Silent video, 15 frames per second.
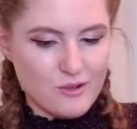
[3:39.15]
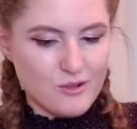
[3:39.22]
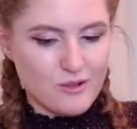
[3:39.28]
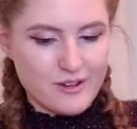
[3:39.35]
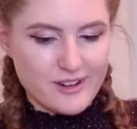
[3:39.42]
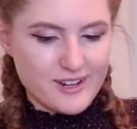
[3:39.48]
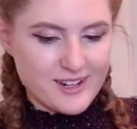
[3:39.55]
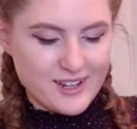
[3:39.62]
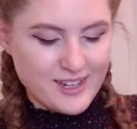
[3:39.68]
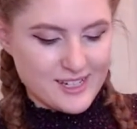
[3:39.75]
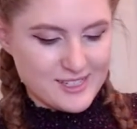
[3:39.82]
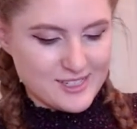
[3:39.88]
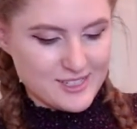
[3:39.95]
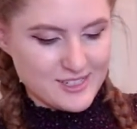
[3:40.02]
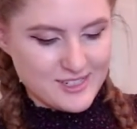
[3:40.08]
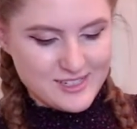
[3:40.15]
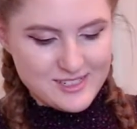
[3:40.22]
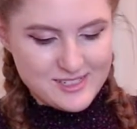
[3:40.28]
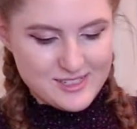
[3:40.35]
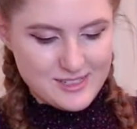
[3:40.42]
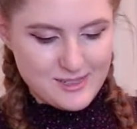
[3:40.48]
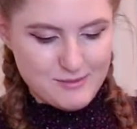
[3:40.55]

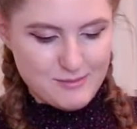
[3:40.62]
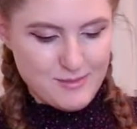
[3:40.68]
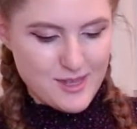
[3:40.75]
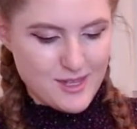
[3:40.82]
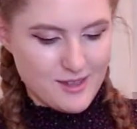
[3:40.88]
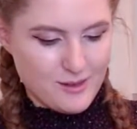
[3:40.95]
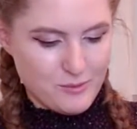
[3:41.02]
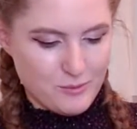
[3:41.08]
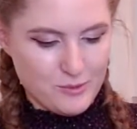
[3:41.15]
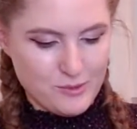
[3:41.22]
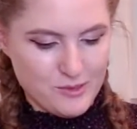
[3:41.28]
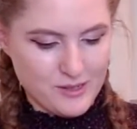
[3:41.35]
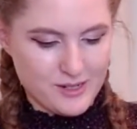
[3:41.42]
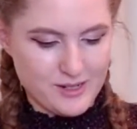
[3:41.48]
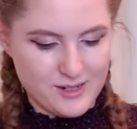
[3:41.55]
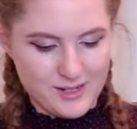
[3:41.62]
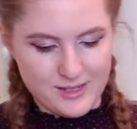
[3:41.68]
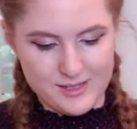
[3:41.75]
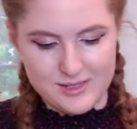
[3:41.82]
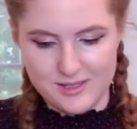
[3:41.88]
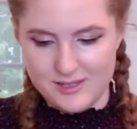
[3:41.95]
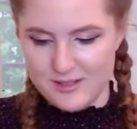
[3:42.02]
organizers and makeup
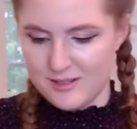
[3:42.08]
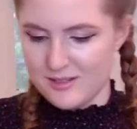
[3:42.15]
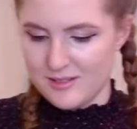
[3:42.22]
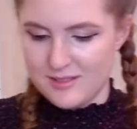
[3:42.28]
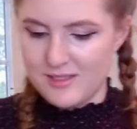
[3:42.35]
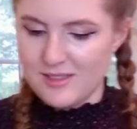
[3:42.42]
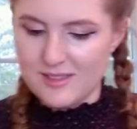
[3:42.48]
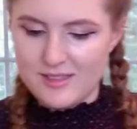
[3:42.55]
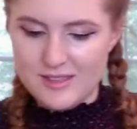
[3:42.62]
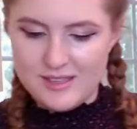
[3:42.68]
organizers.